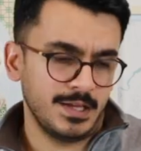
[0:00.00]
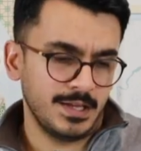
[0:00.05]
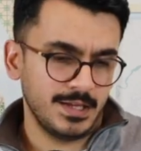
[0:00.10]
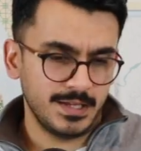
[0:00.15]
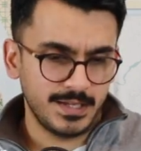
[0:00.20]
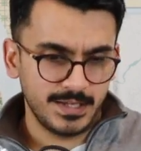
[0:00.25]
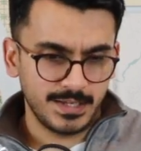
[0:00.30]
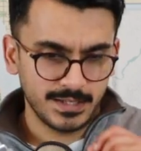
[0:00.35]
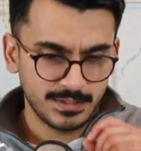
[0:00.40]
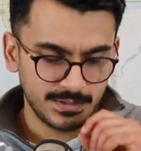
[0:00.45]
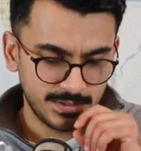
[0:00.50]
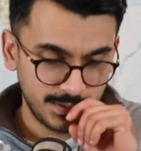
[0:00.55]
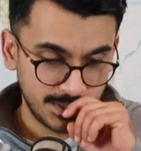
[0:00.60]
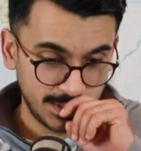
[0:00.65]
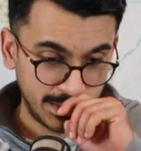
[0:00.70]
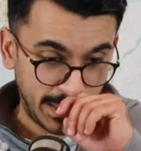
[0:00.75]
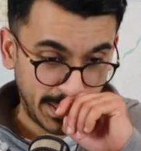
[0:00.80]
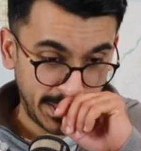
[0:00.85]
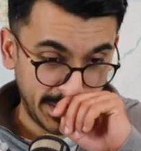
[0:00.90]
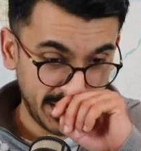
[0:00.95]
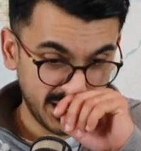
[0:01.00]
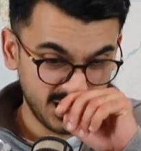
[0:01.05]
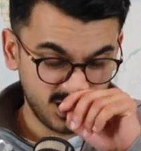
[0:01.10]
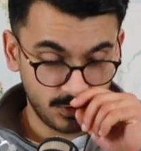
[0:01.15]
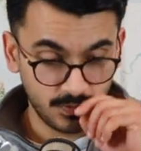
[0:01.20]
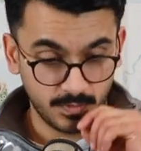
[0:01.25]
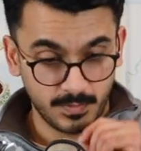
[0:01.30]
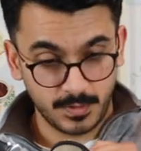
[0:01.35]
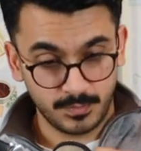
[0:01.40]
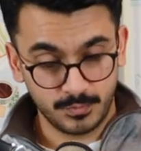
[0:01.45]
He gets, yeah, he gets
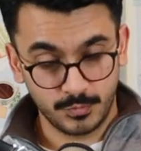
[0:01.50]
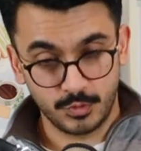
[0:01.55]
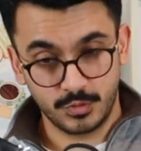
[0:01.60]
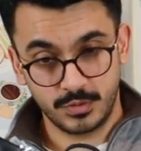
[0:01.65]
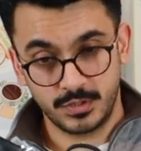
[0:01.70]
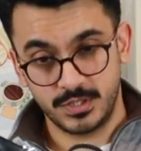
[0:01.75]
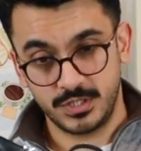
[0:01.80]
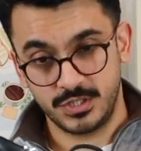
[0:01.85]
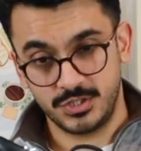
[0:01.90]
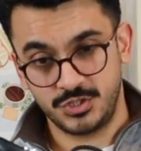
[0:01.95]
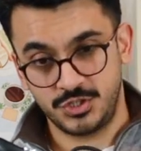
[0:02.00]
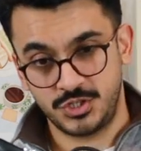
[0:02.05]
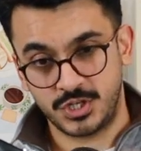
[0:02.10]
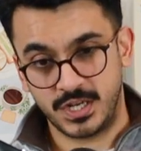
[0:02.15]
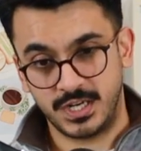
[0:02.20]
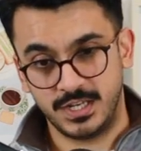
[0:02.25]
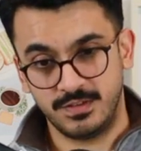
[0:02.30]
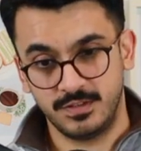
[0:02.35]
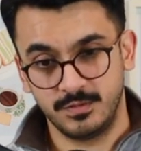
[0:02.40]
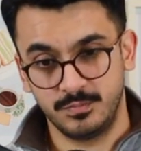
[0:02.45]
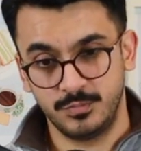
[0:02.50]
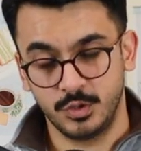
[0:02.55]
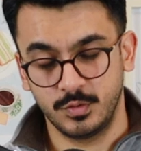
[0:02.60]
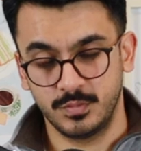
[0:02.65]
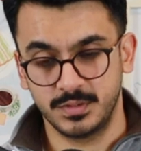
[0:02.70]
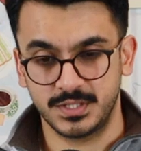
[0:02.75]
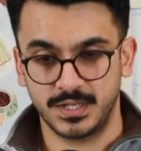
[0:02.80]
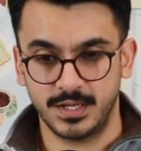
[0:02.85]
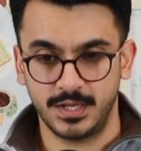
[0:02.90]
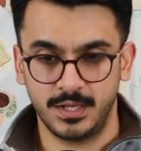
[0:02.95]
to be a bit more chatty with me
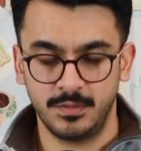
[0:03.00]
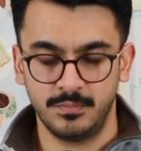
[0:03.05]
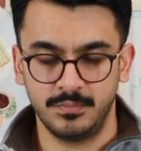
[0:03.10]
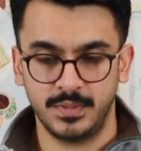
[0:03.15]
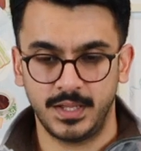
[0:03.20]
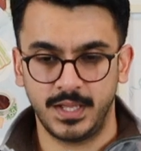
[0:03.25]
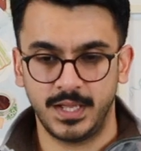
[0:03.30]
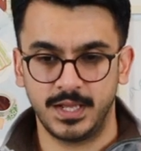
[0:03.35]
over time.